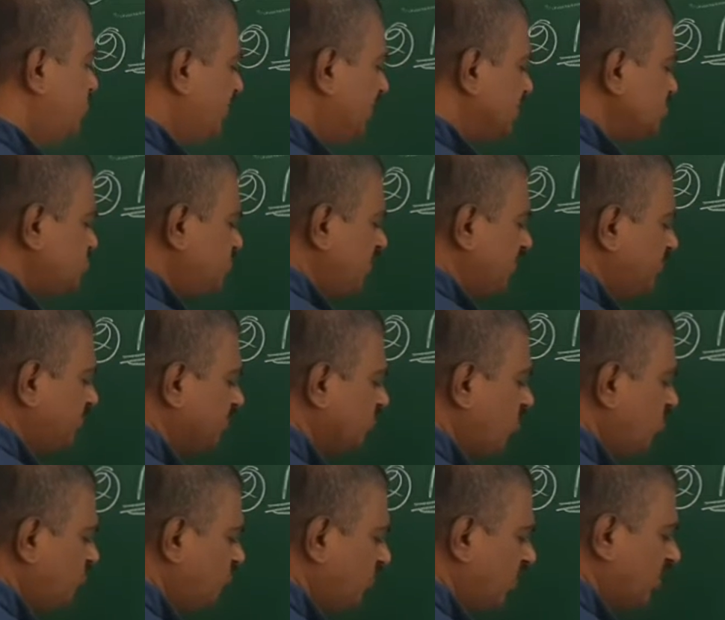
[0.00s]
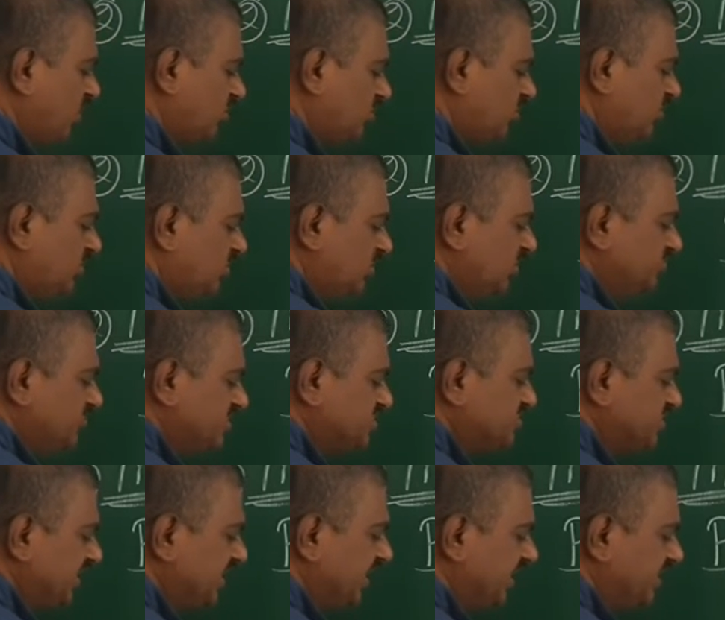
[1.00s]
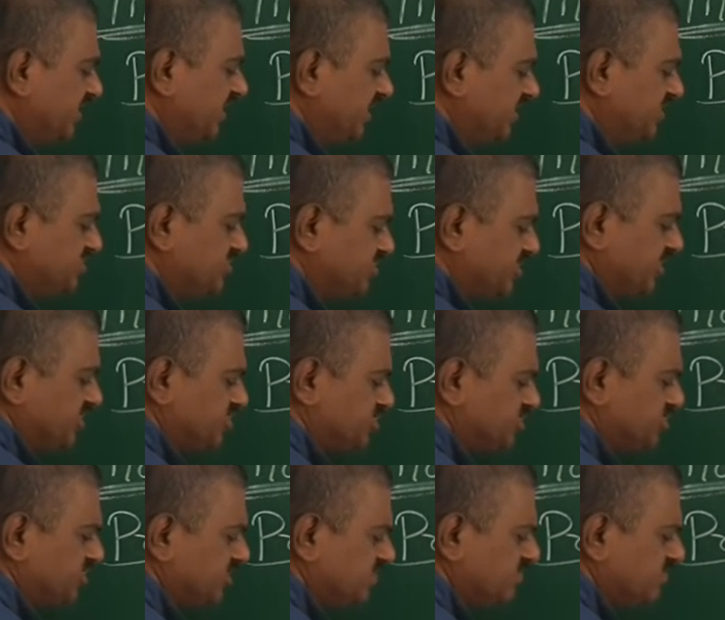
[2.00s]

Whereas when we go for the secondary stage,